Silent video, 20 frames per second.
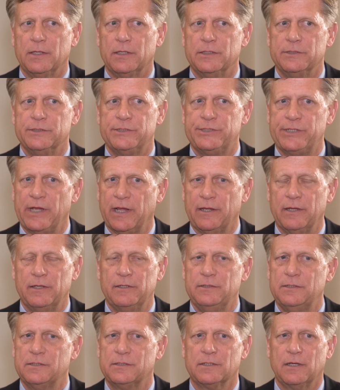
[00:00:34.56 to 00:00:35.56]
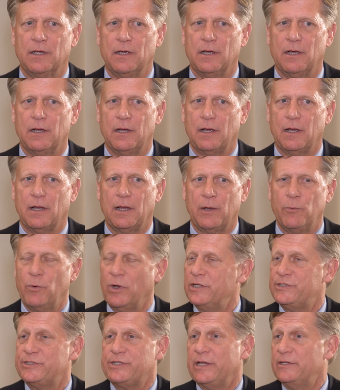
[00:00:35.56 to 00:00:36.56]
Second, I
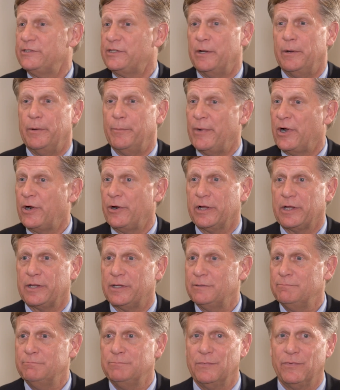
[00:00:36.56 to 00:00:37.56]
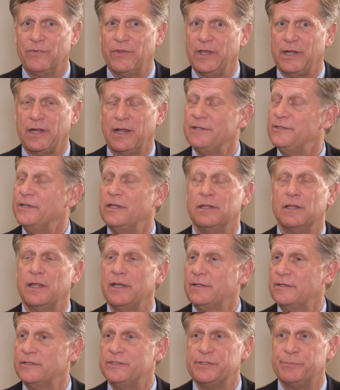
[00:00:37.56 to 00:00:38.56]
want to say as an American that I didn't
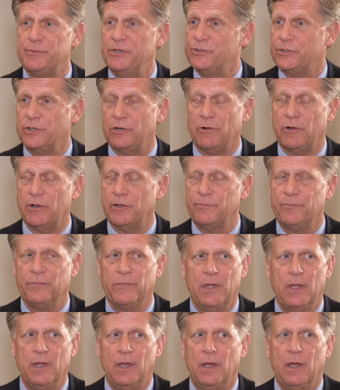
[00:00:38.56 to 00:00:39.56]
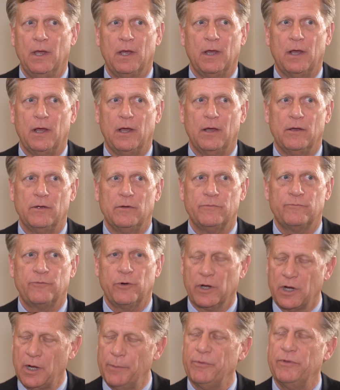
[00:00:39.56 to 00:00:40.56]
like this speech at all for
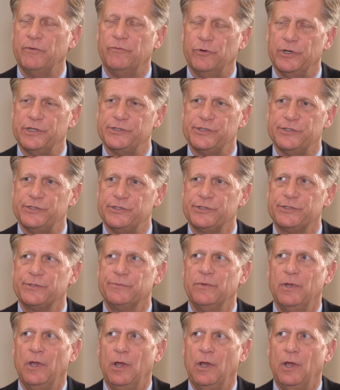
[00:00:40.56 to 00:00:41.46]
a couple of reasons.